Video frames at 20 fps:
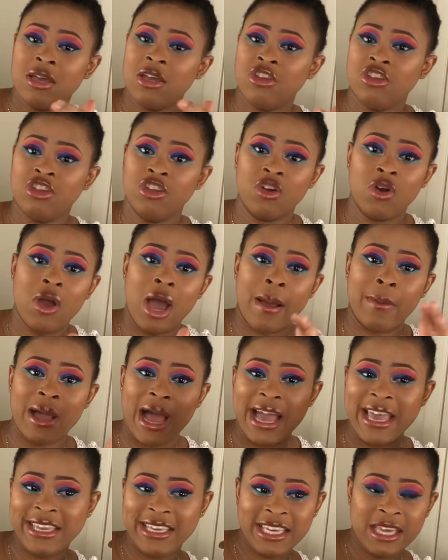You know,
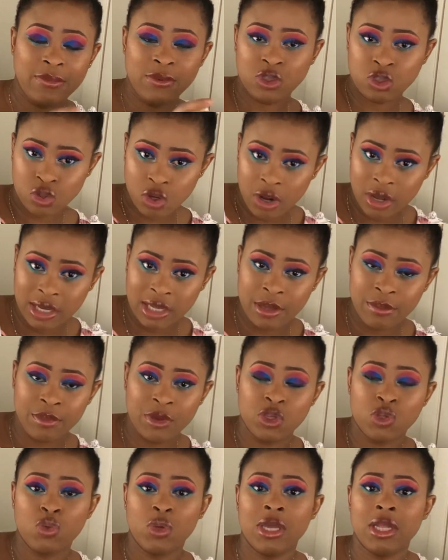I keep struggling
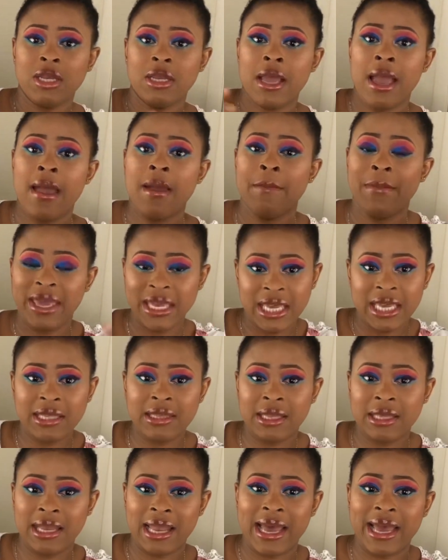between making
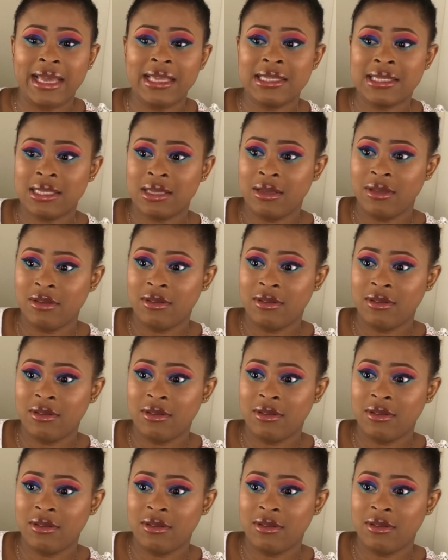the light,